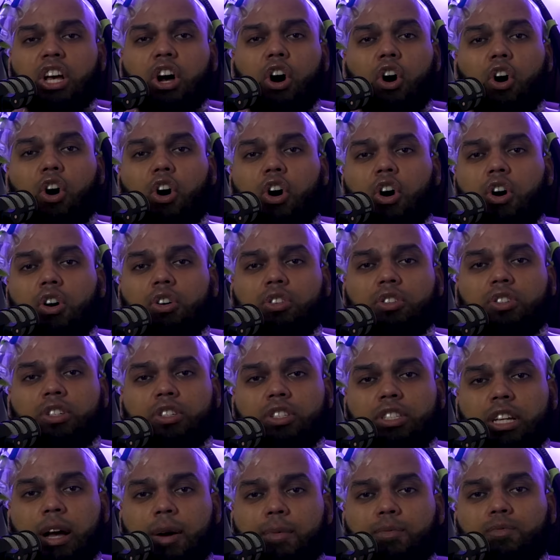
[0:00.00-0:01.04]
Oh,
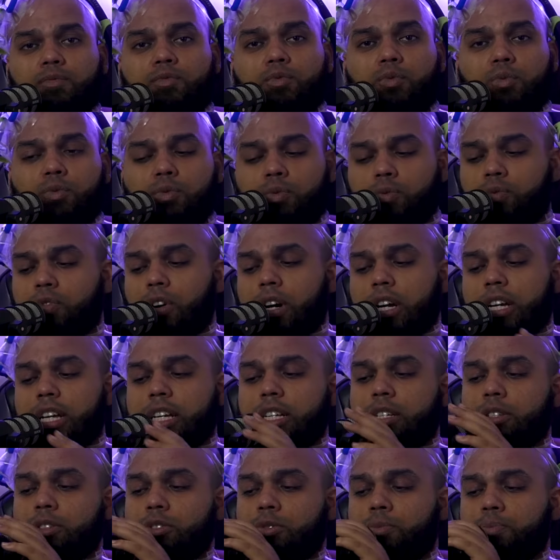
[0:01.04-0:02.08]
stop
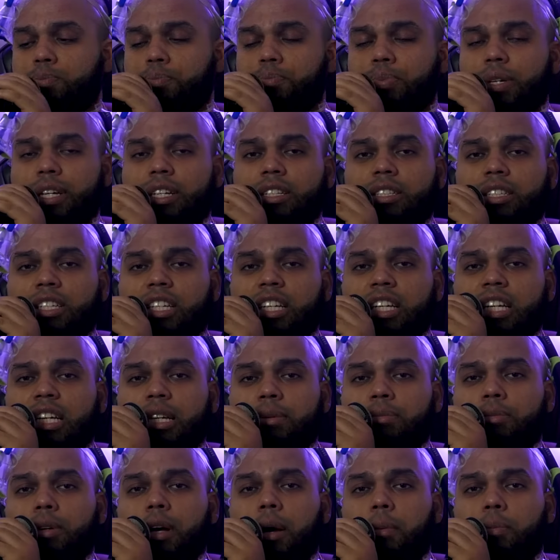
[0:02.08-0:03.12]
fucking being
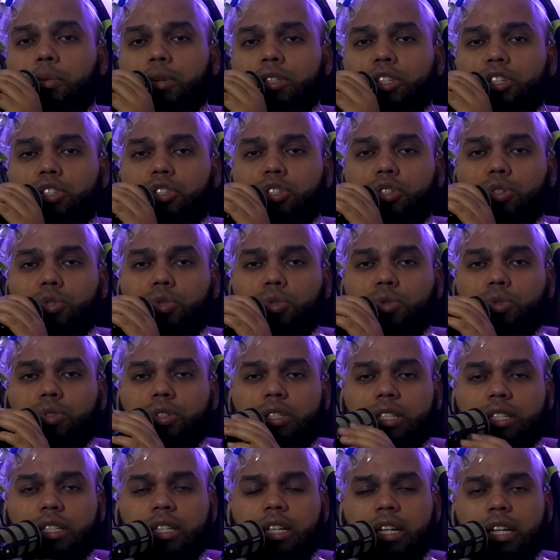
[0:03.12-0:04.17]
teamed up with the Jews
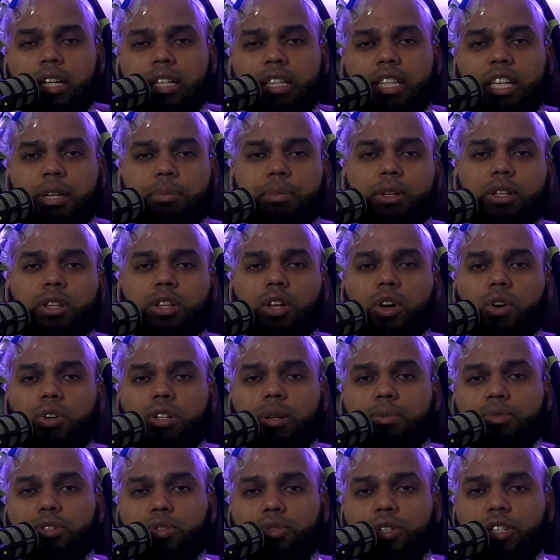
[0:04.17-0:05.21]
and leave me alone.
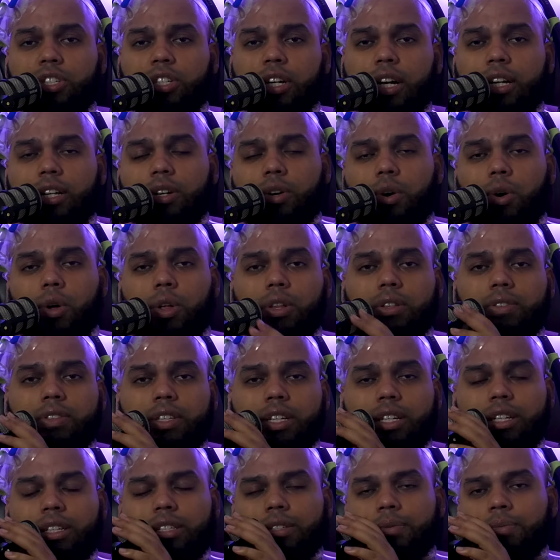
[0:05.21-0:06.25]
I'm screenshotting all of
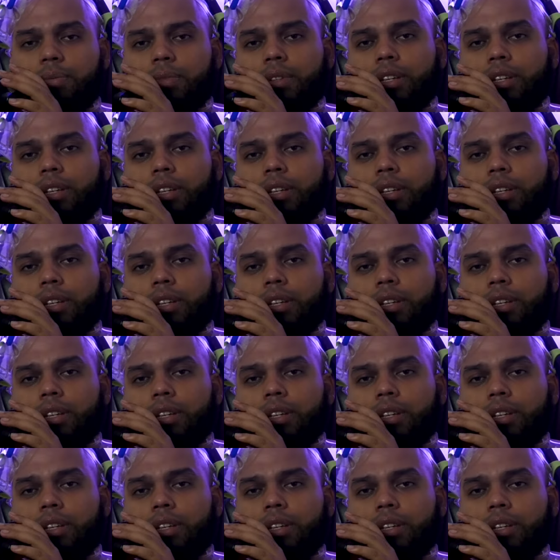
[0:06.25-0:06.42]
these.